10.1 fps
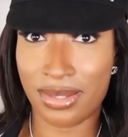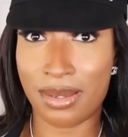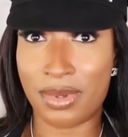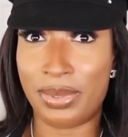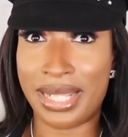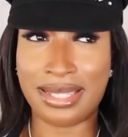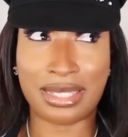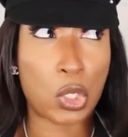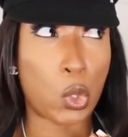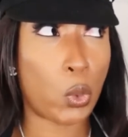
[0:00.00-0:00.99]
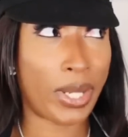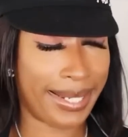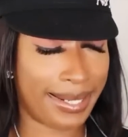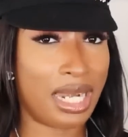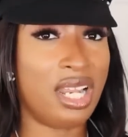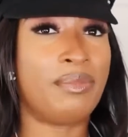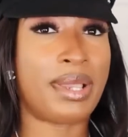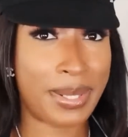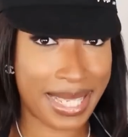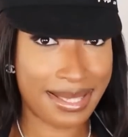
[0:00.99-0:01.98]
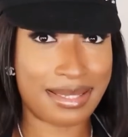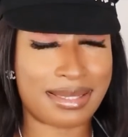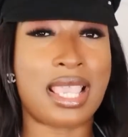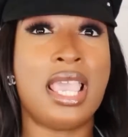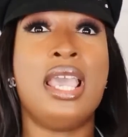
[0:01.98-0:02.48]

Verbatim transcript: Okay, I'm a blazer queen. I love my blazers.